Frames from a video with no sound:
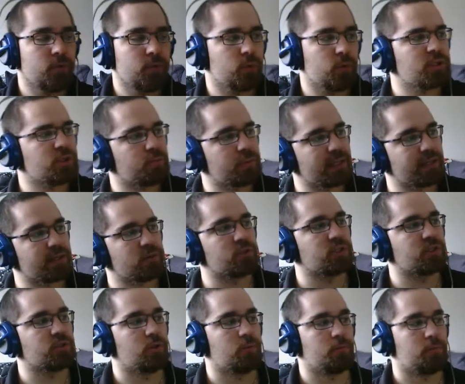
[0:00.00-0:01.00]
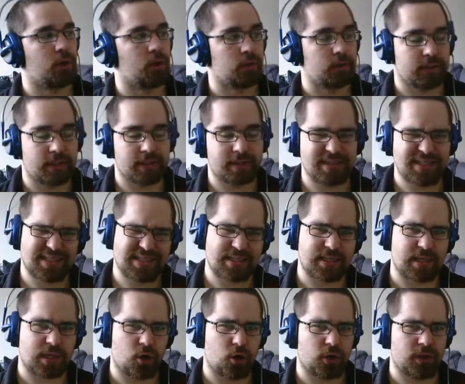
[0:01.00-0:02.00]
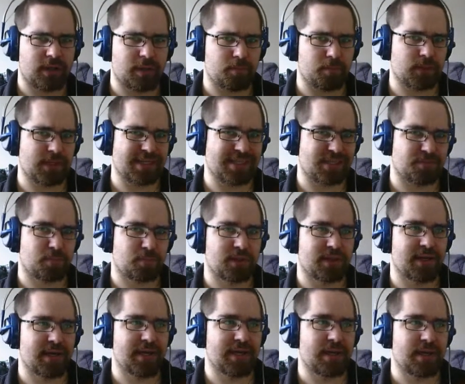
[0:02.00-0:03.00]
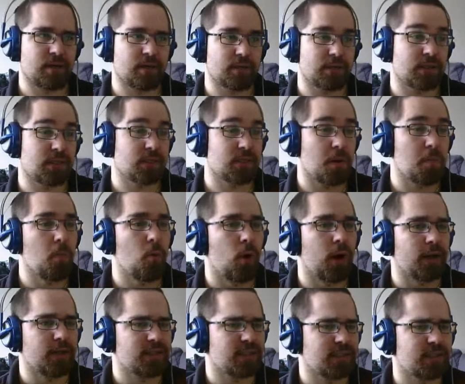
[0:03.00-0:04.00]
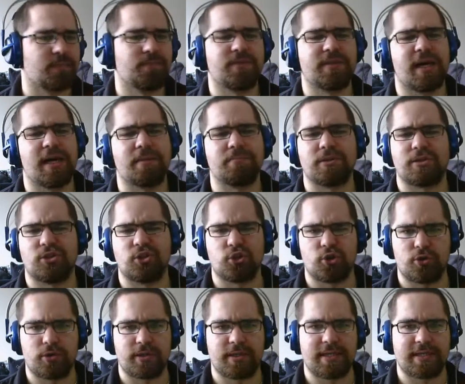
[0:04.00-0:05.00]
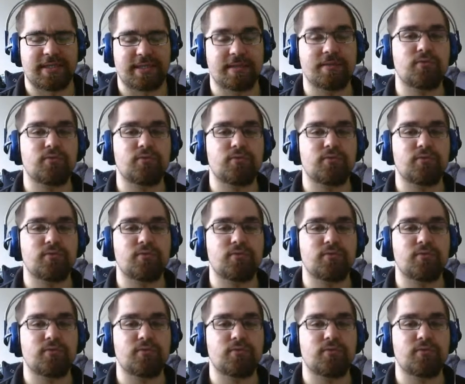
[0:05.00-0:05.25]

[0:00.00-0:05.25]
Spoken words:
We also play Crystal Ball, and this is a card that gets played sometimes in certain decks.